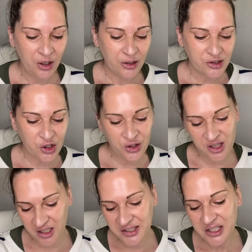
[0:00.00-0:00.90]
So
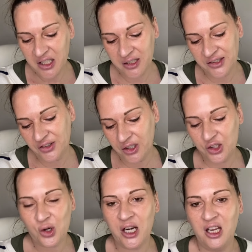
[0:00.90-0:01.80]
this is the
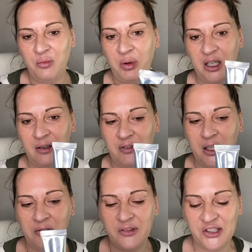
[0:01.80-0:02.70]
Trinny
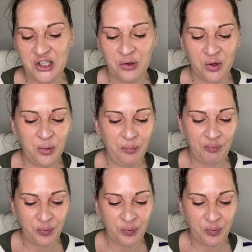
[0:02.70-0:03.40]
BFF Serum,